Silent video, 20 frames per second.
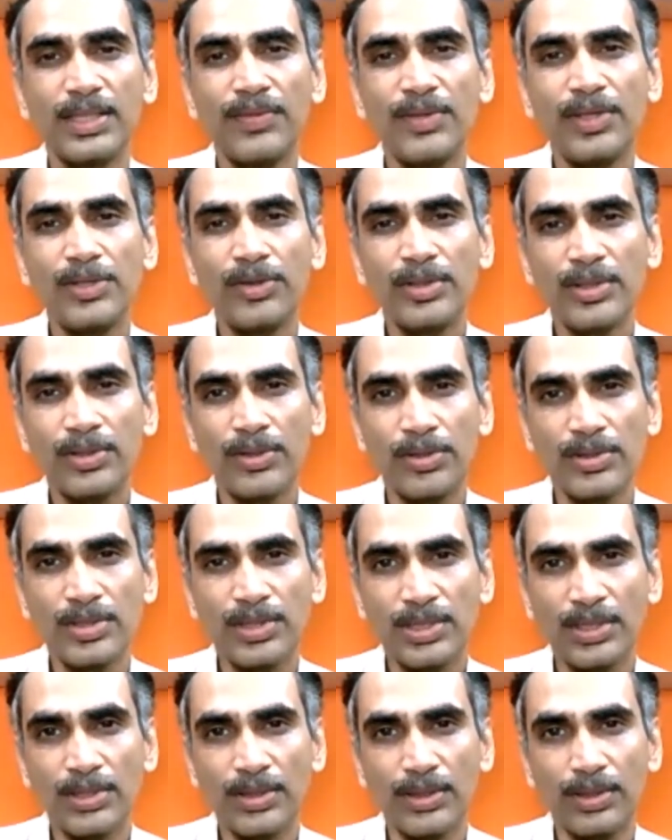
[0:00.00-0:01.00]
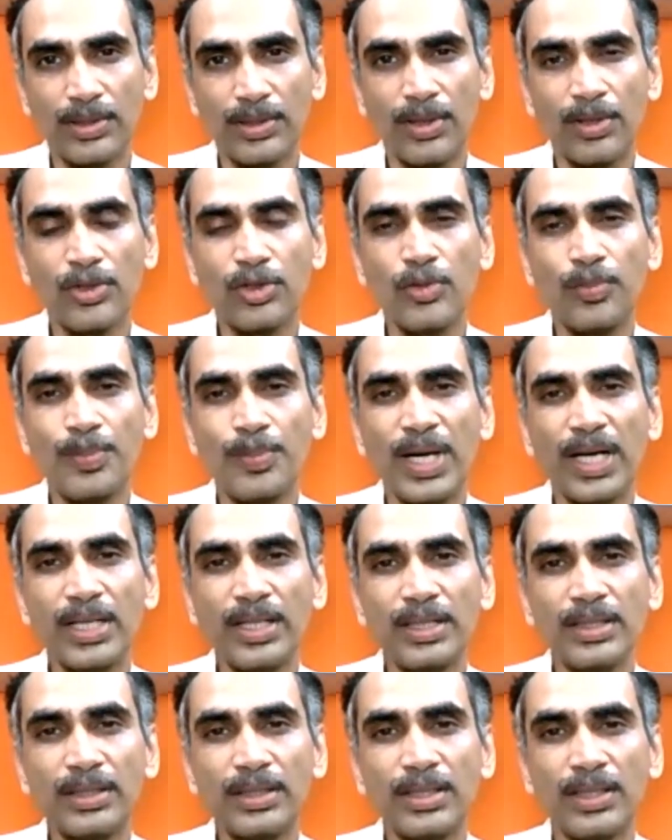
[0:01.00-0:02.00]
they will not occupy
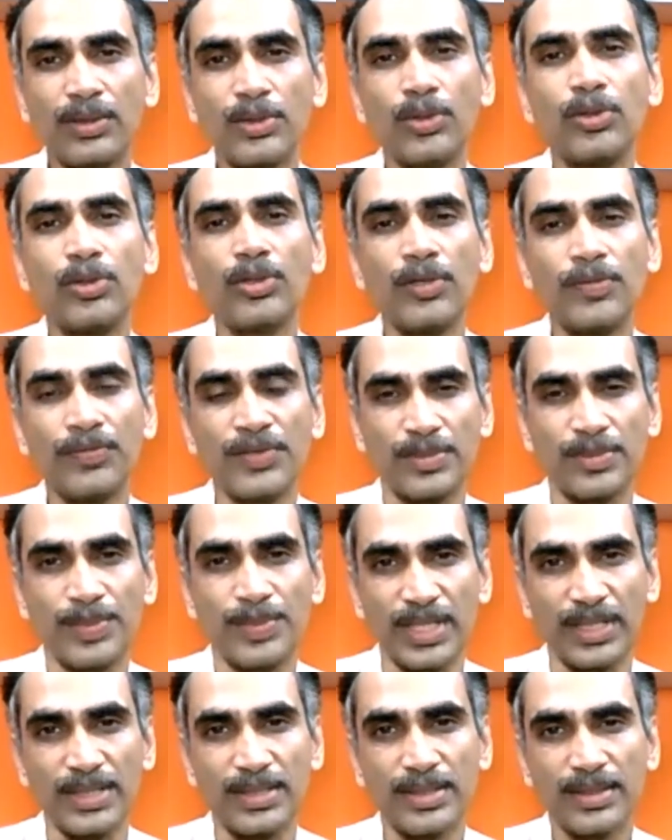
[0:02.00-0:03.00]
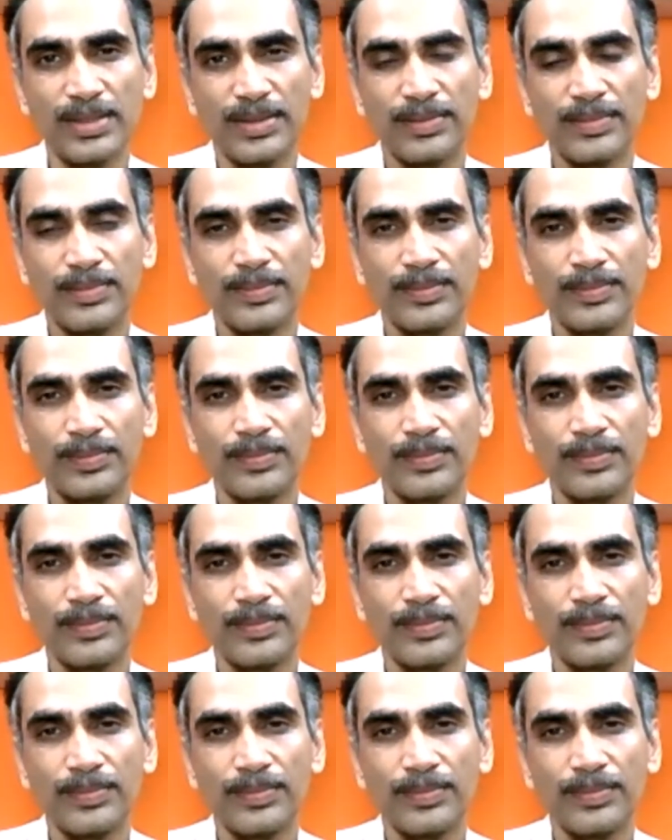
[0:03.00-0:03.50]
the whole of space.